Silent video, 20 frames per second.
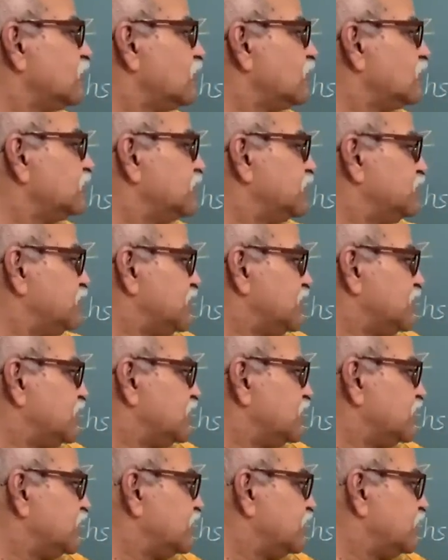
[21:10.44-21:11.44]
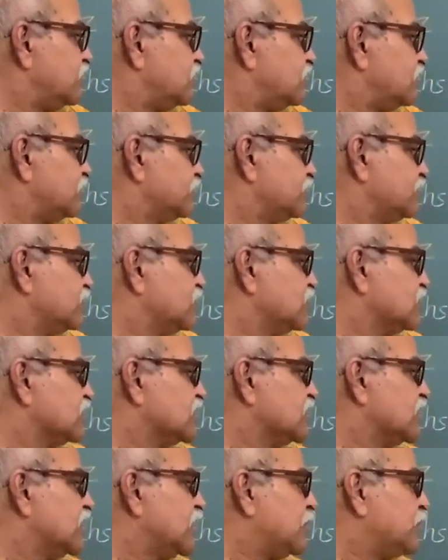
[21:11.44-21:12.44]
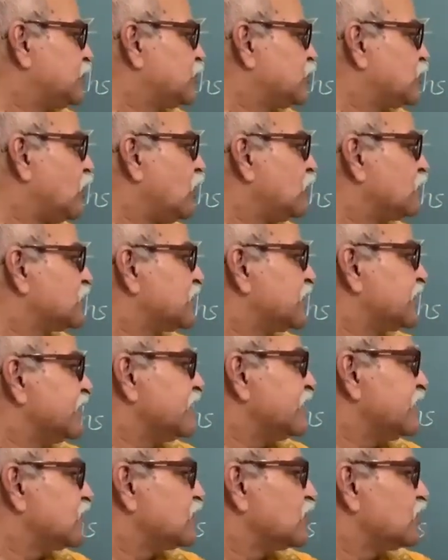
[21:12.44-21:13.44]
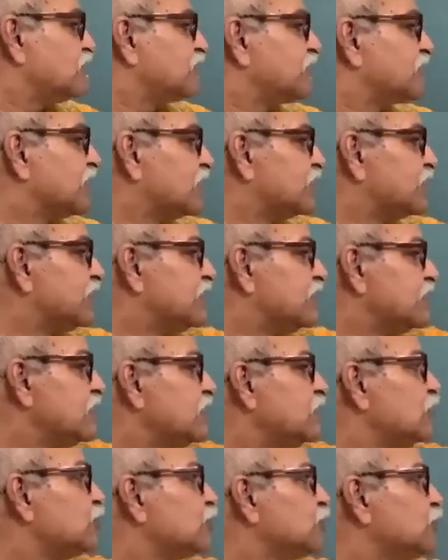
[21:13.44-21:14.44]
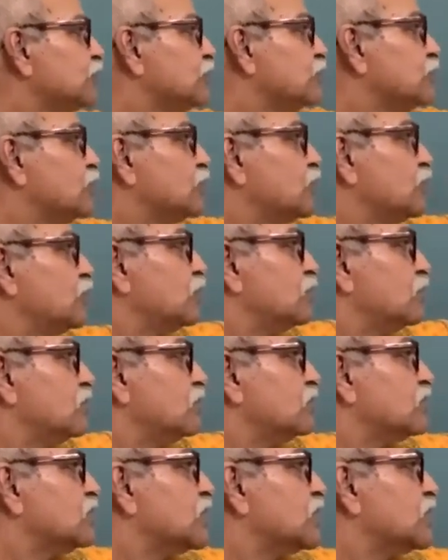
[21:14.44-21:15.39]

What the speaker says: of the material absorbs radiation of frequency nu, so